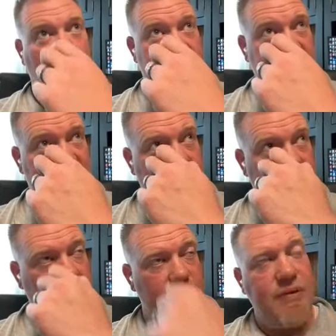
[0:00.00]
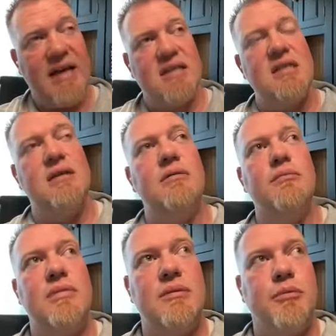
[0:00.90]
I think that
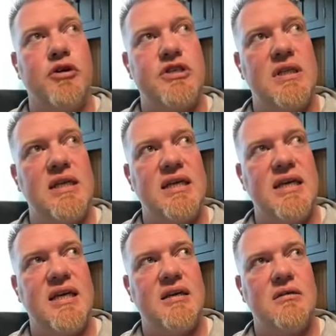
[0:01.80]
impacting me personally,